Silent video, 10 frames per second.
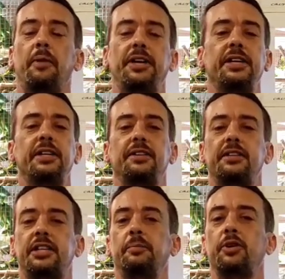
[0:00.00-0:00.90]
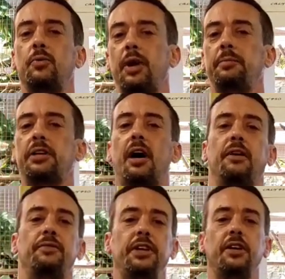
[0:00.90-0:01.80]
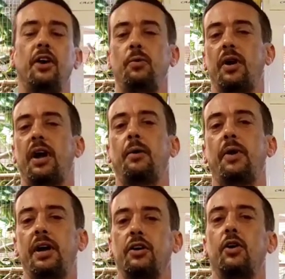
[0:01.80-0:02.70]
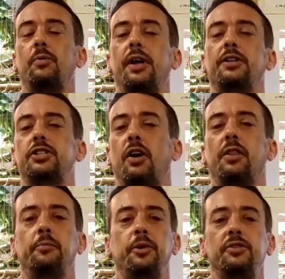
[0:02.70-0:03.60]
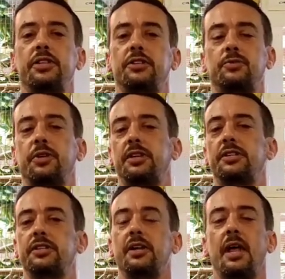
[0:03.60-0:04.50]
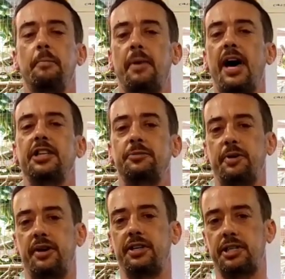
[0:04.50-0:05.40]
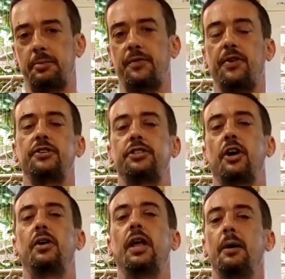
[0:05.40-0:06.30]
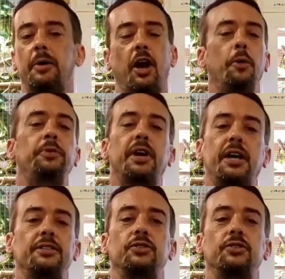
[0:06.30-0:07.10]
I didn't get the typical Repticon video where I go around and show all the booths. It's really just my experience at my first show. But I hope you guys